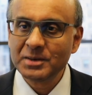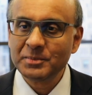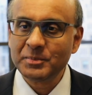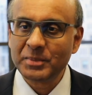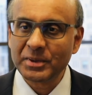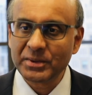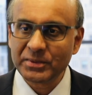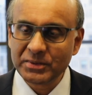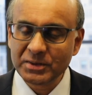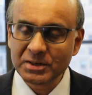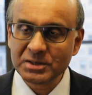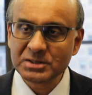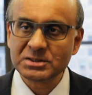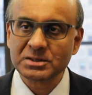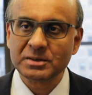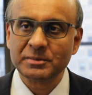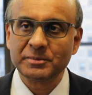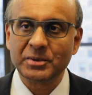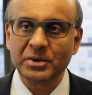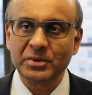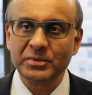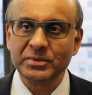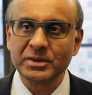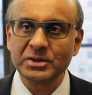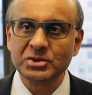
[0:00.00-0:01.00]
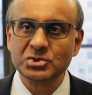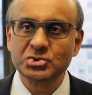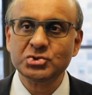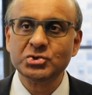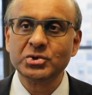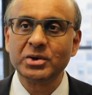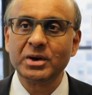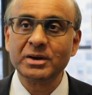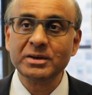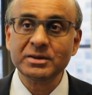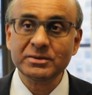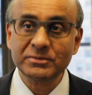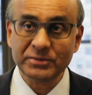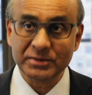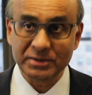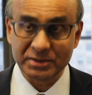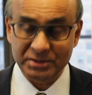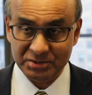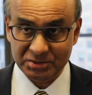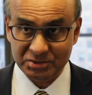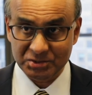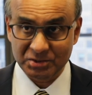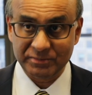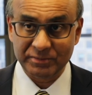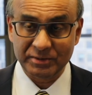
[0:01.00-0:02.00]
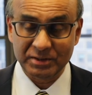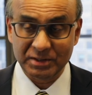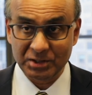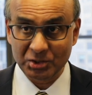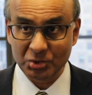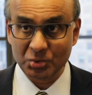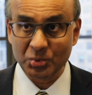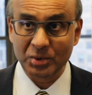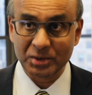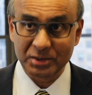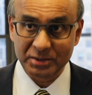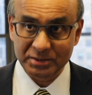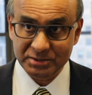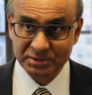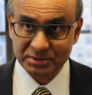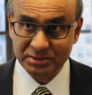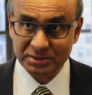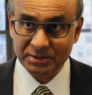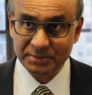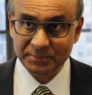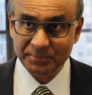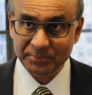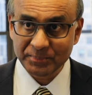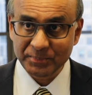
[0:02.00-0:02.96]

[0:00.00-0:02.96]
but thinks about the drivers of inequality: